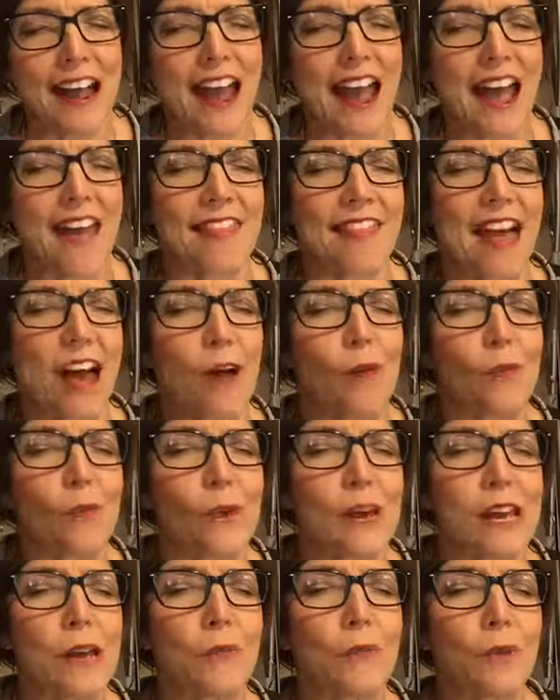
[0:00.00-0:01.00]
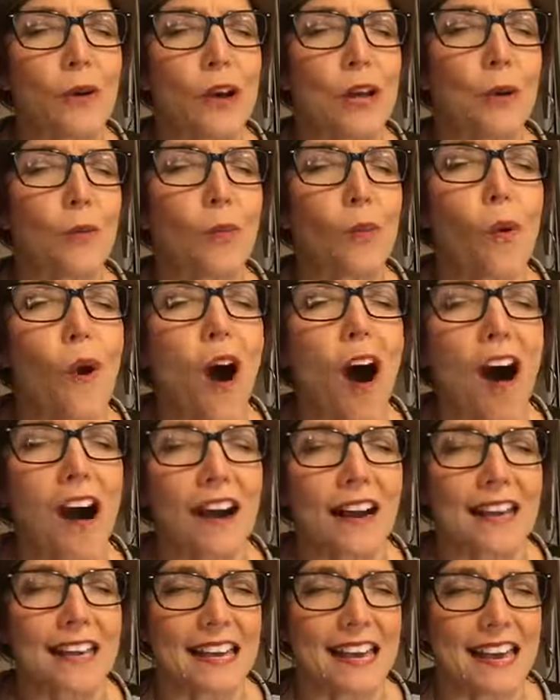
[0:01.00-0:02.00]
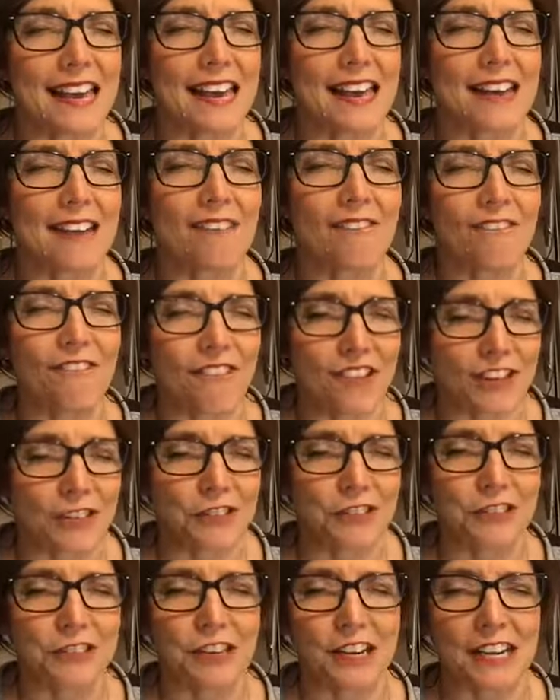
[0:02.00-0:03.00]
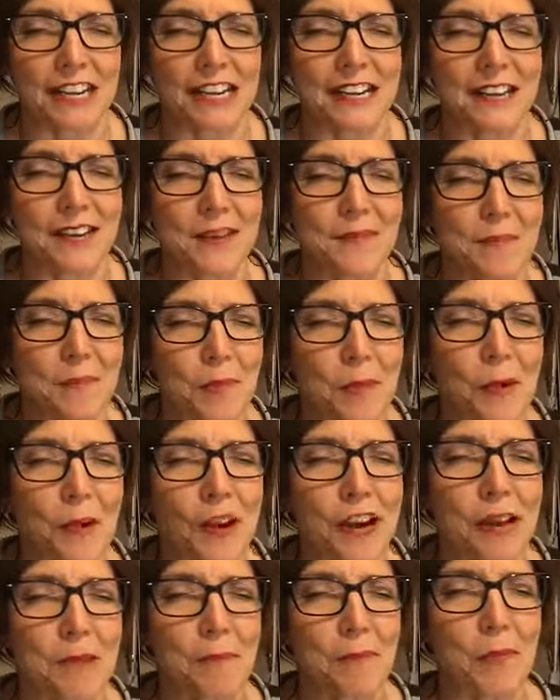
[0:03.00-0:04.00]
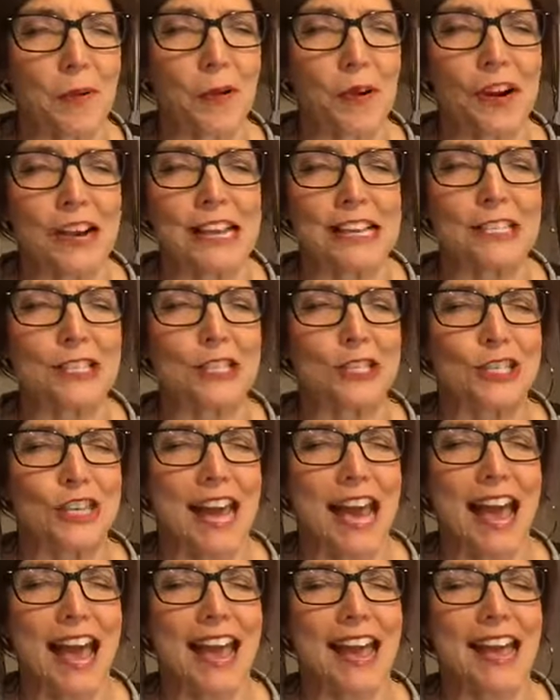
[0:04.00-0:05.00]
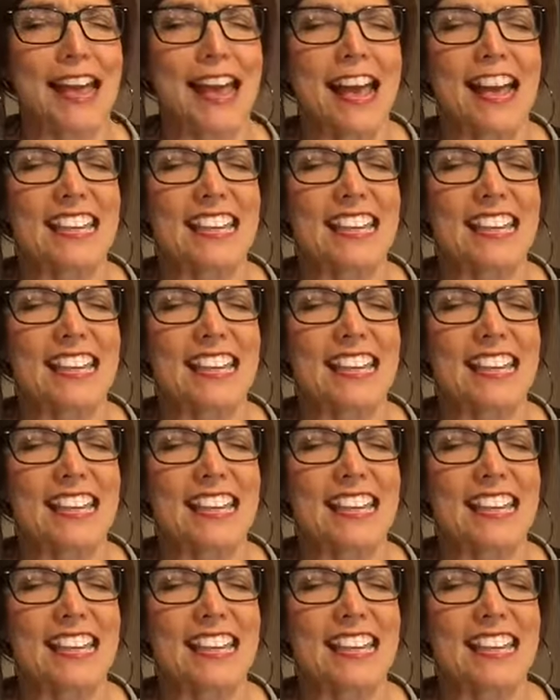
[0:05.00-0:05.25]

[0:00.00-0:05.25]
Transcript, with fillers: and that we would walk in victory more and more each day,